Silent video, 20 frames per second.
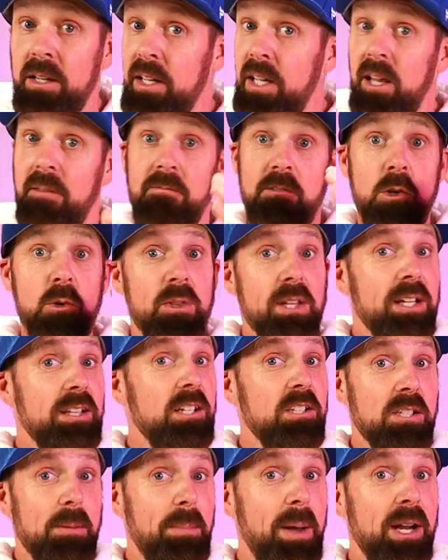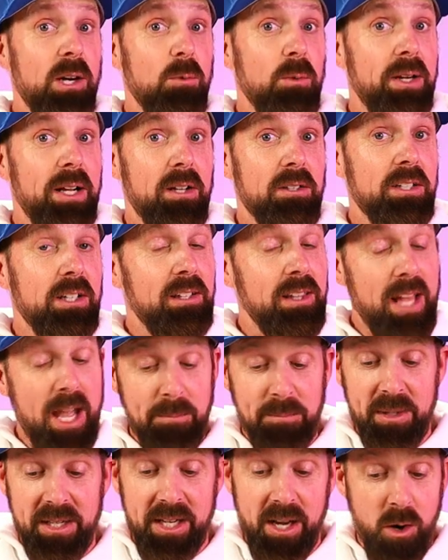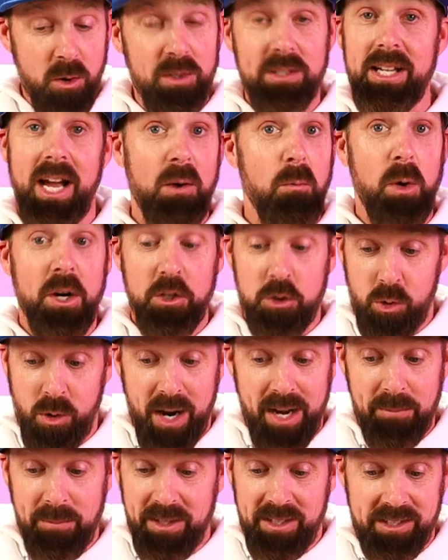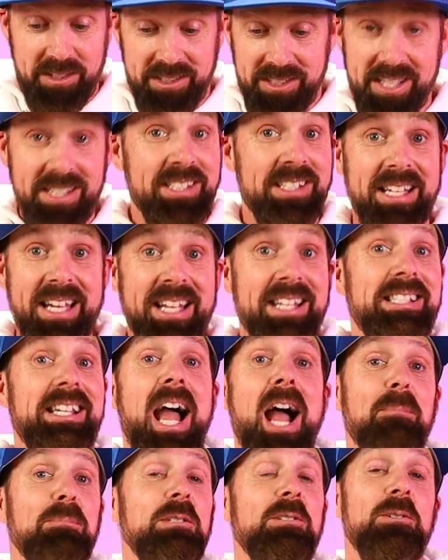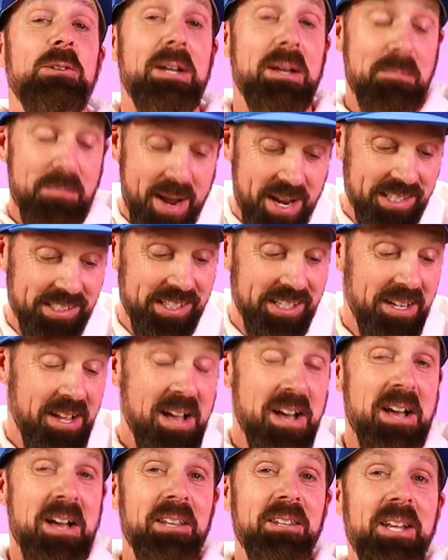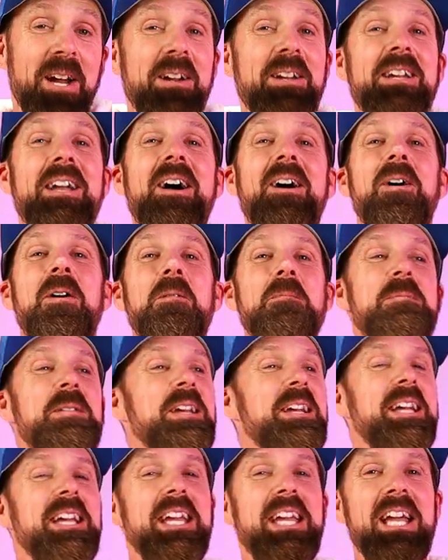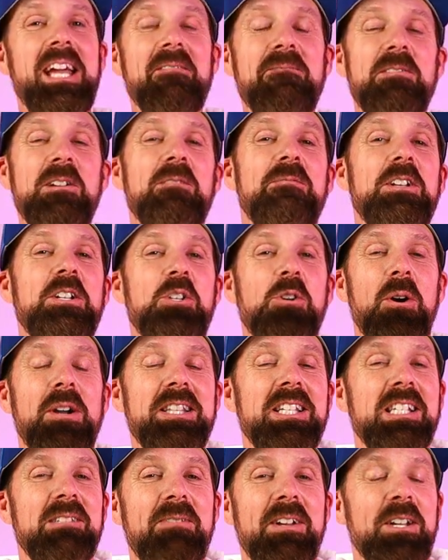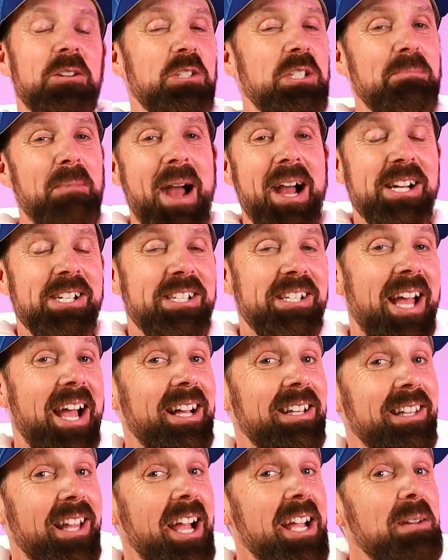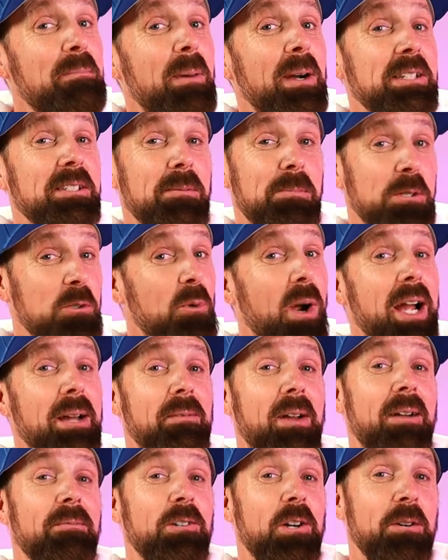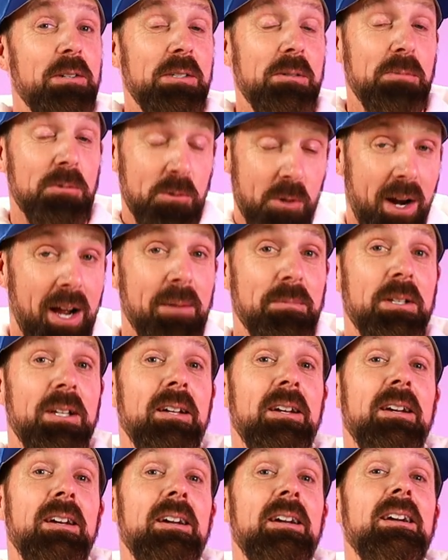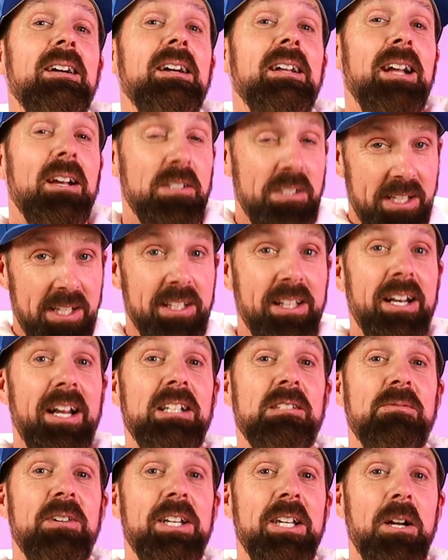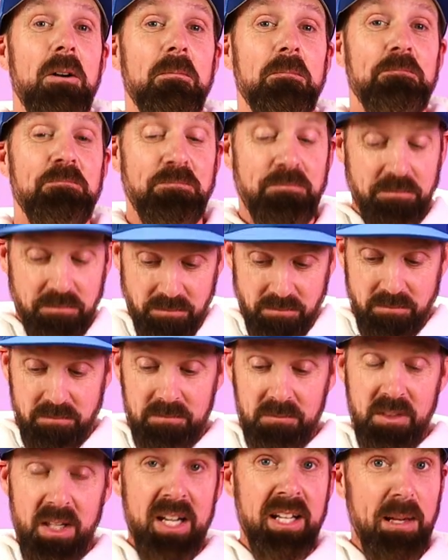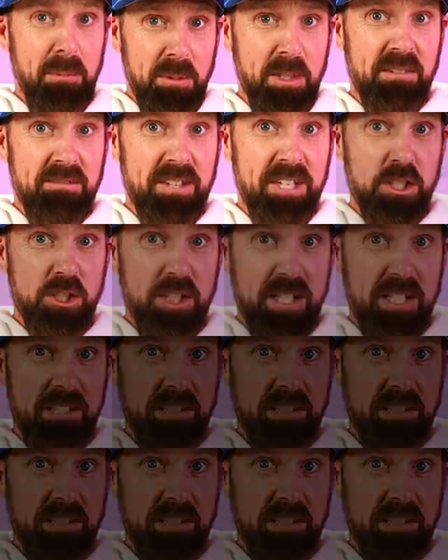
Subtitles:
If you think there's a better one out there, let me know, because I wanna try it, because this is absolutely amazing. There you go. If you've enjoyed this video, smash that like button. Subscribe if you haven't already subscribed. I'll see you in the next video. And I'm going to finish these.